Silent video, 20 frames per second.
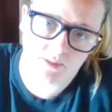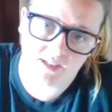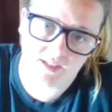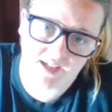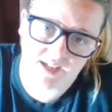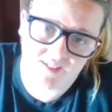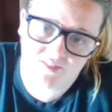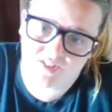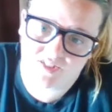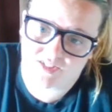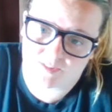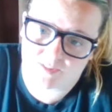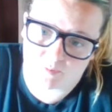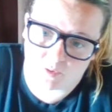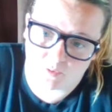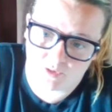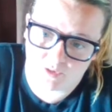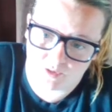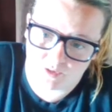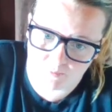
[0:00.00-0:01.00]
they have
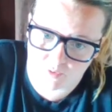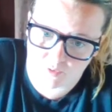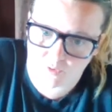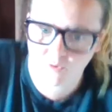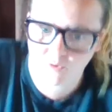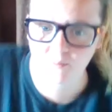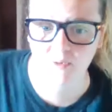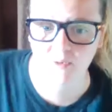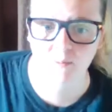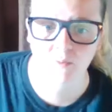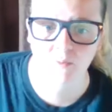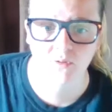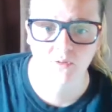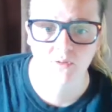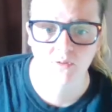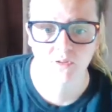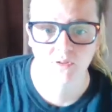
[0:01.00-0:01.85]
exploded and burned people.